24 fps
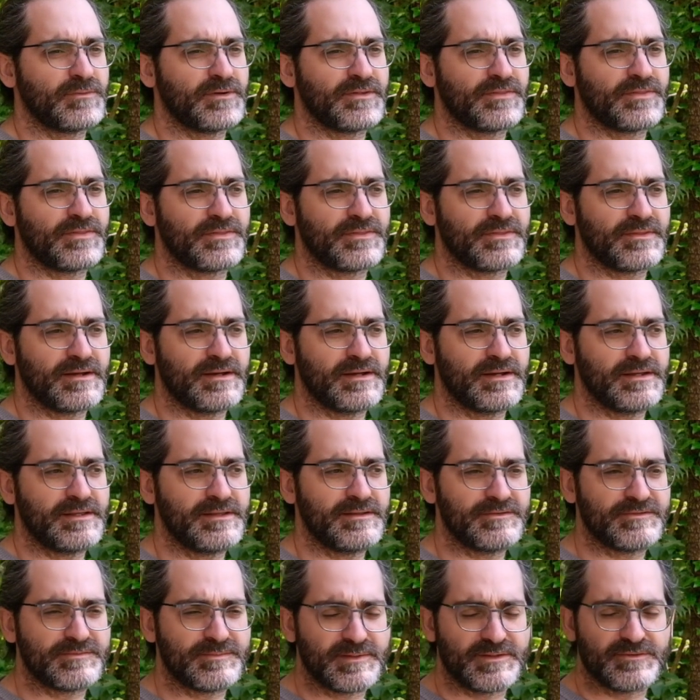with
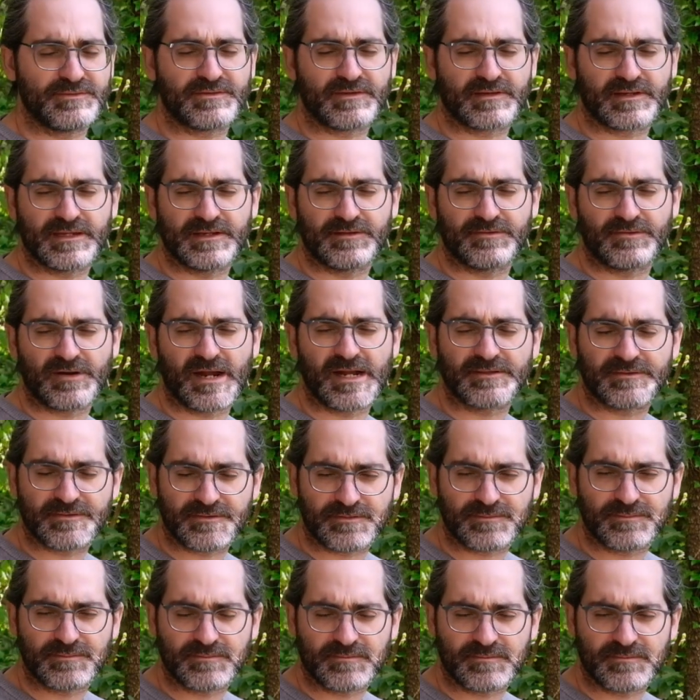his music. He
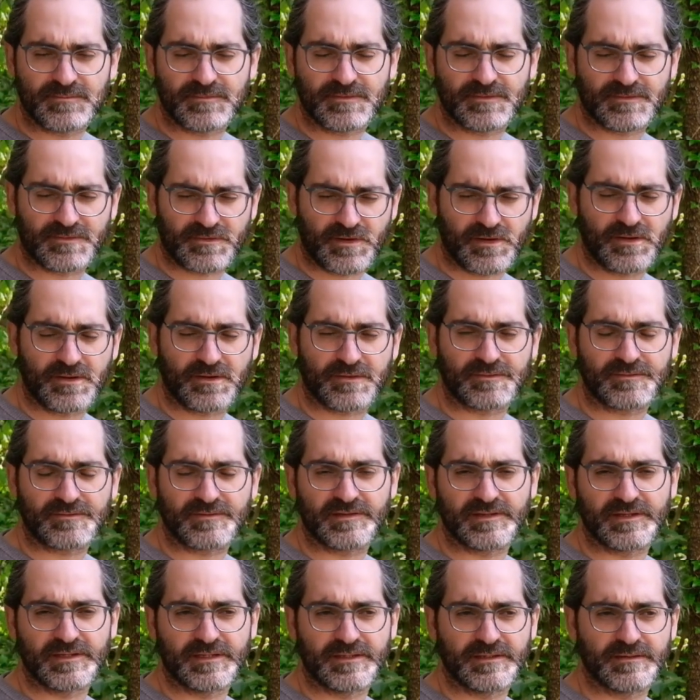writes songs,
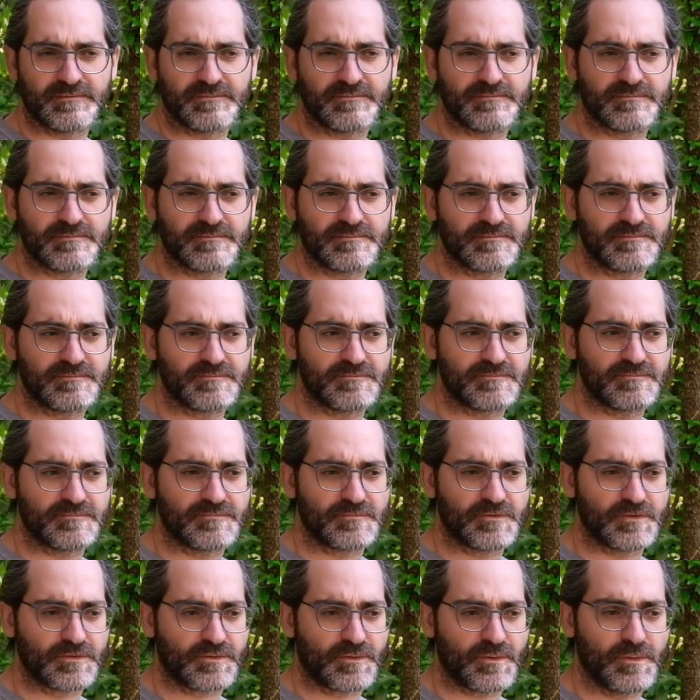he
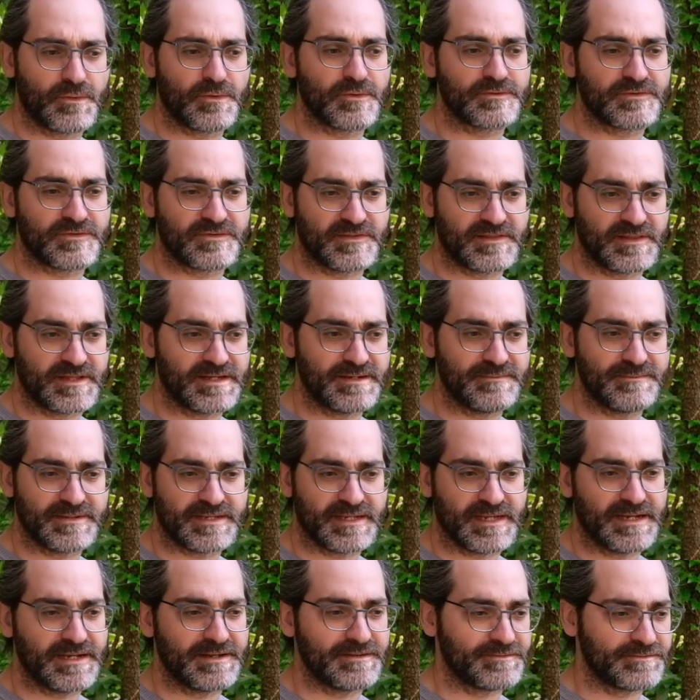records them, he
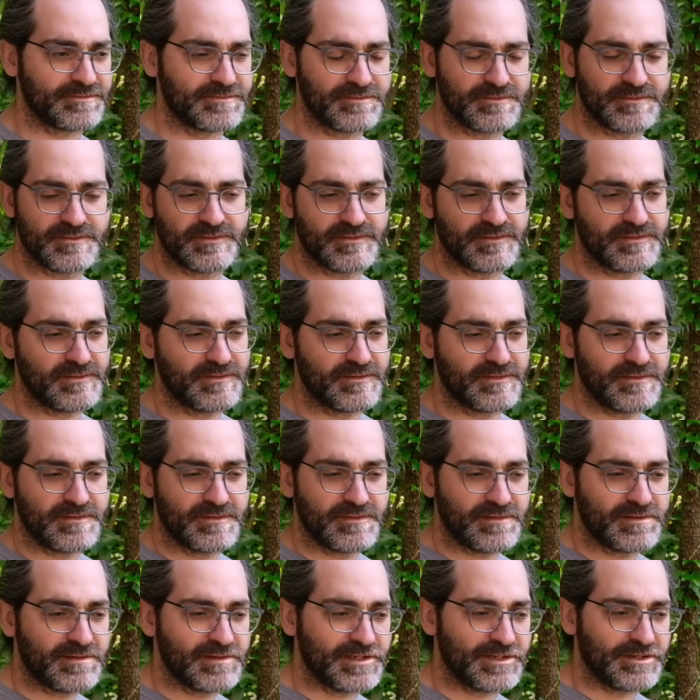has
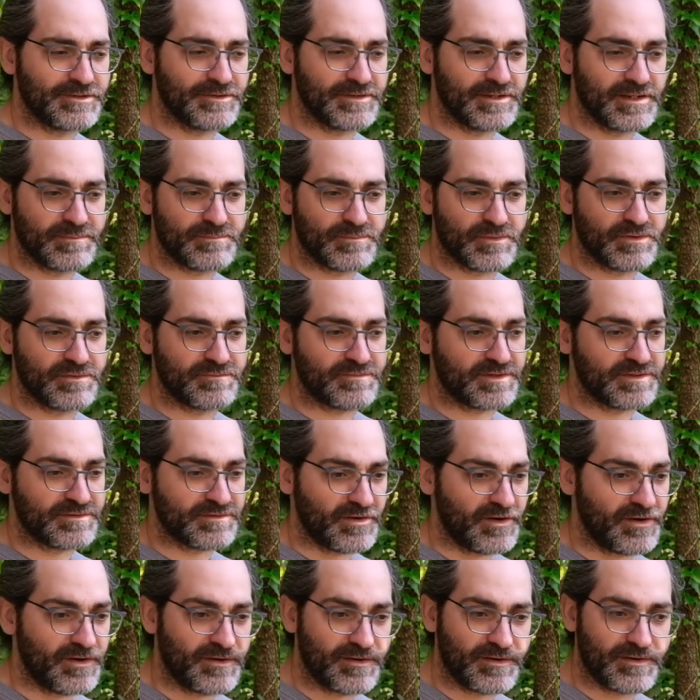a number of
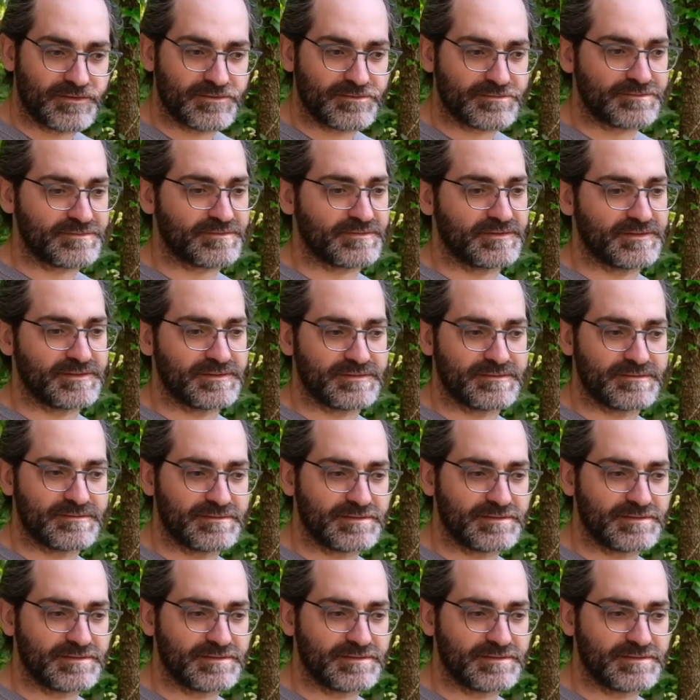guitars and